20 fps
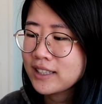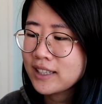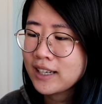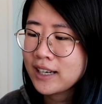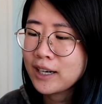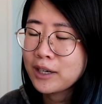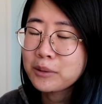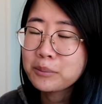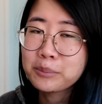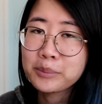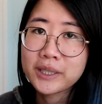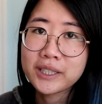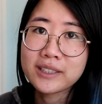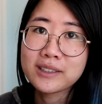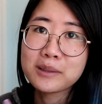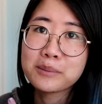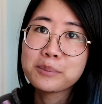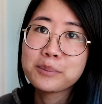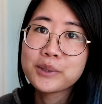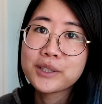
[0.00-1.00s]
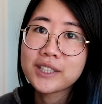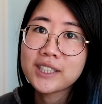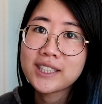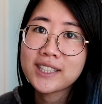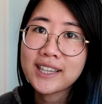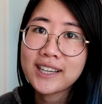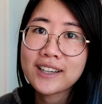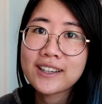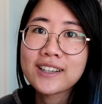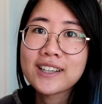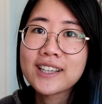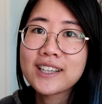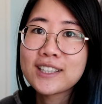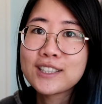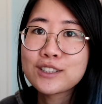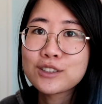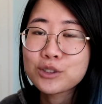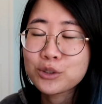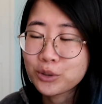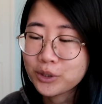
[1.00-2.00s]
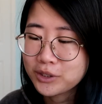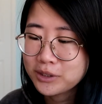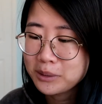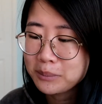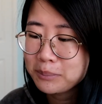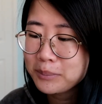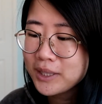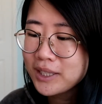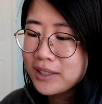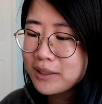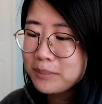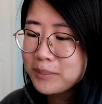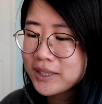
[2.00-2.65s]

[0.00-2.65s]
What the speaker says: how big the bleed area is going to be,